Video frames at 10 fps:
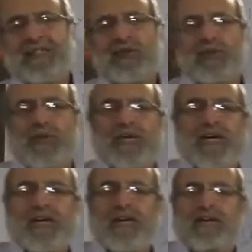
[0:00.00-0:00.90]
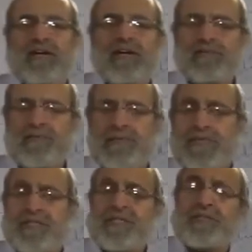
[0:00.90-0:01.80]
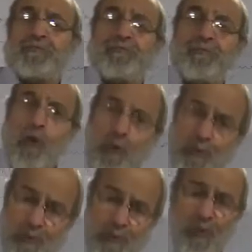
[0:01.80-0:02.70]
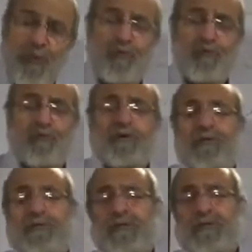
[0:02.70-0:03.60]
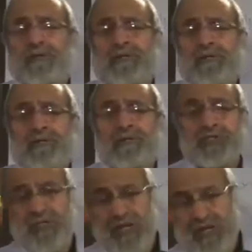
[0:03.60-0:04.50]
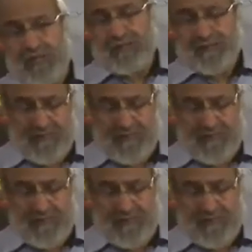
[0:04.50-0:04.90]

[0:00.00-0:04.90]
showing an Arab is in the form of jar,